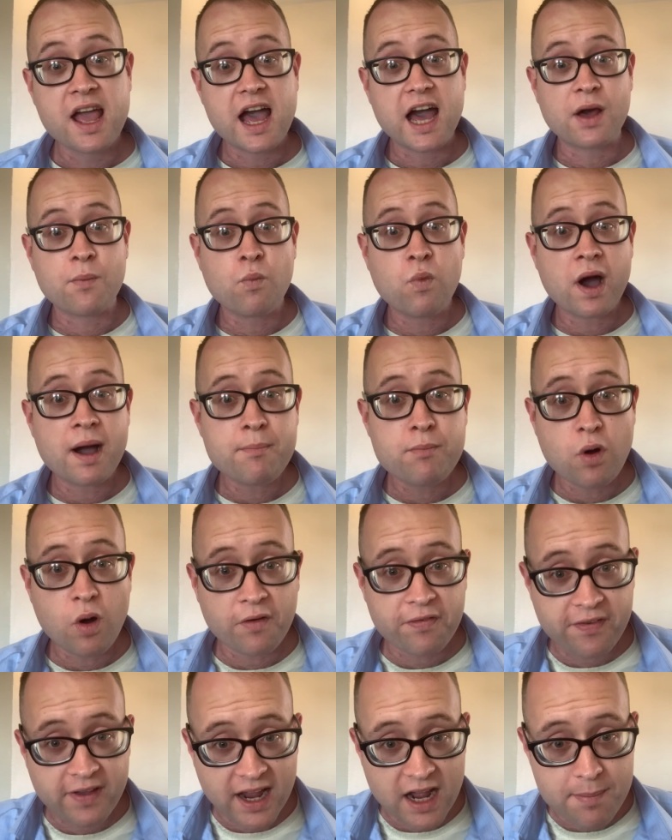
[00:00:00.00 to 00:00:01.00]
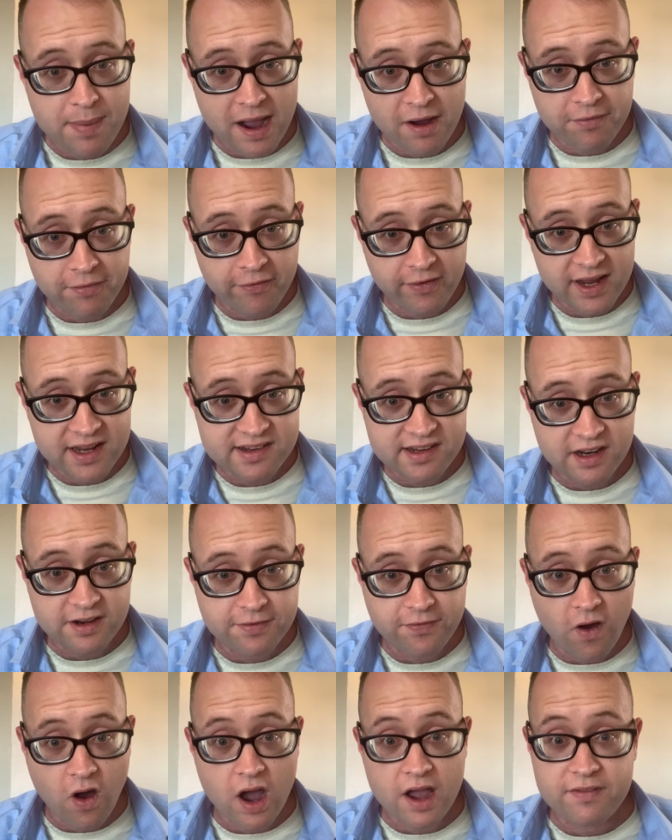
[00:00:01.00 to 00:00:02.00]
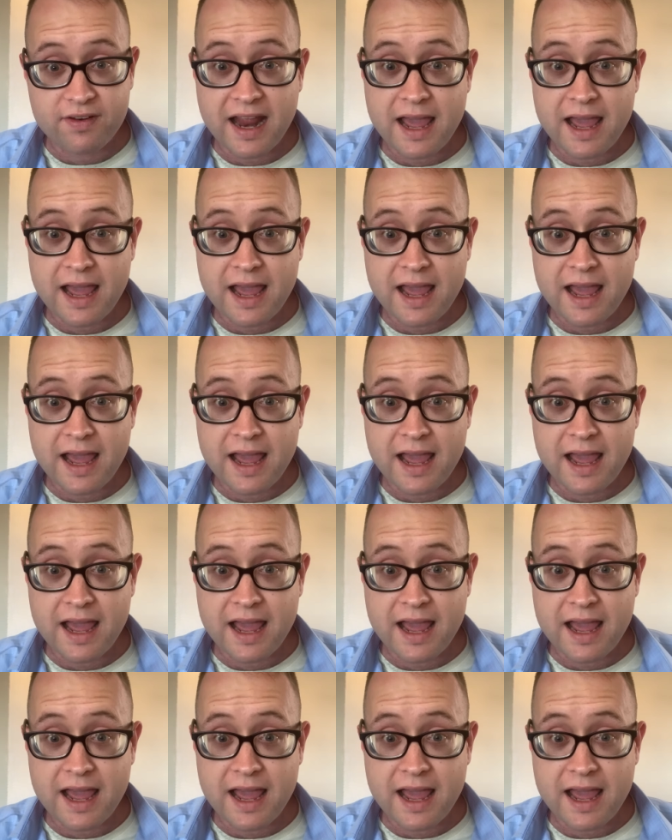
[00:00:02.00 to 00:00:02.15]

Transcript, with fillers: And one more thing about 365,